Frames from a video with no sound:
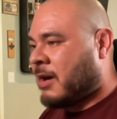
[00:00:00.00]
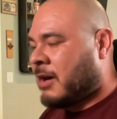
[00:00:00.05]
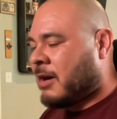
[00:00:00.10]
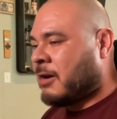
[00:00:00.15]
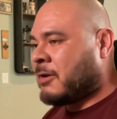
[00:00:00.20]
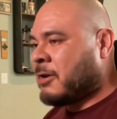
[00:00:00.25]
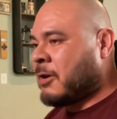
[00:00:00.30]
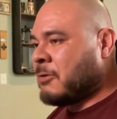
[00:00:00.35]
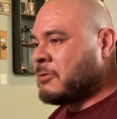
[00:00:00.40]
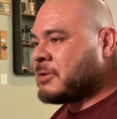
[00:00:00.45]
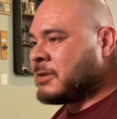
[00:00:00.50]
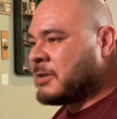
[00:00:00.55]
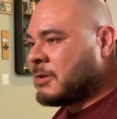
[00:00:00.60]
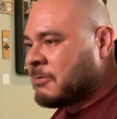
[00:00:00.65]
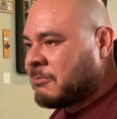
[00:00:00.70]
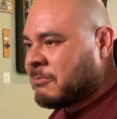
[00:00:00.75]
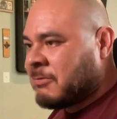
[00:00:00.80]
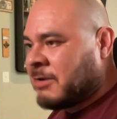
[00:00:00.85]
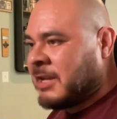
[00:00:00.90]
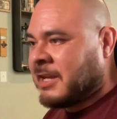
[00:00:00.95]
Costa
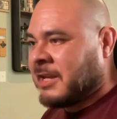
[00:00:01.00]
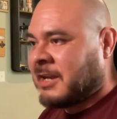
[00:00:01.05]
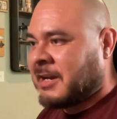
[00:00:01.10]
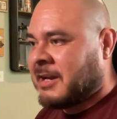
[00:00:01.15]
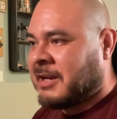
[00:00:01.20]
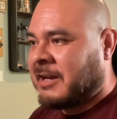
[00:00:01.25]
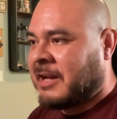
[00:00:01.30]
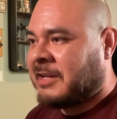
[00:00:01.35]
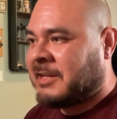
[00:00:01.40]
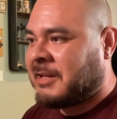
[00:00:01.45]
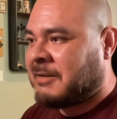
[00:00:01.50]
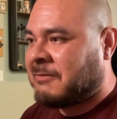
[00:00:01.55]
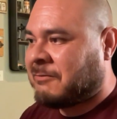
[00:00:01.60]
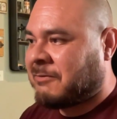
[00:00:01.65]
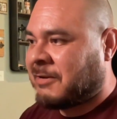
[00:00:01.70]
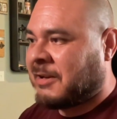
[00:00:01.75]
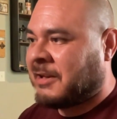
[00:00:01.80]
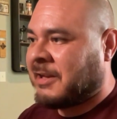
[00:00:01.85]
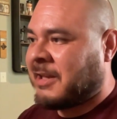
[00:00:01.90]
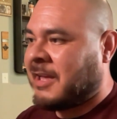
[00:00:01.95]
Rica. I didn't
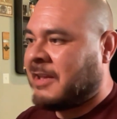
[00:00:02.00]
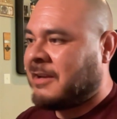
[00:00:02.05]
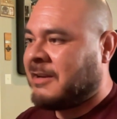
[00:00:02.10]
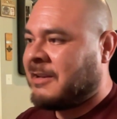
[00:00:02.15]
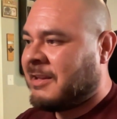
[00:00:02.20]
forget.